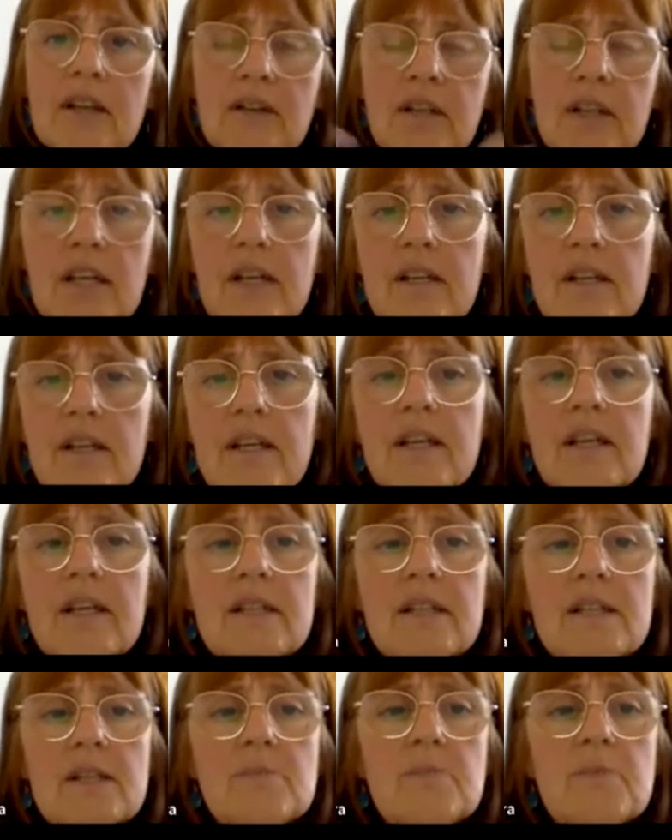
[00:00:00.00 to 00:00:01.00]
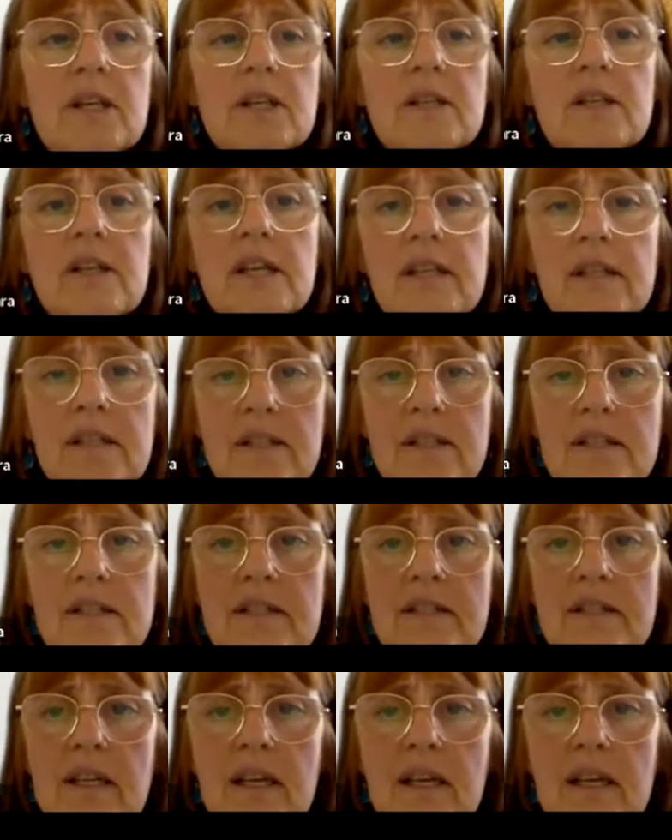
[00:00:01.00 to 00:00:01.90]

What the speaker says: occurring experience.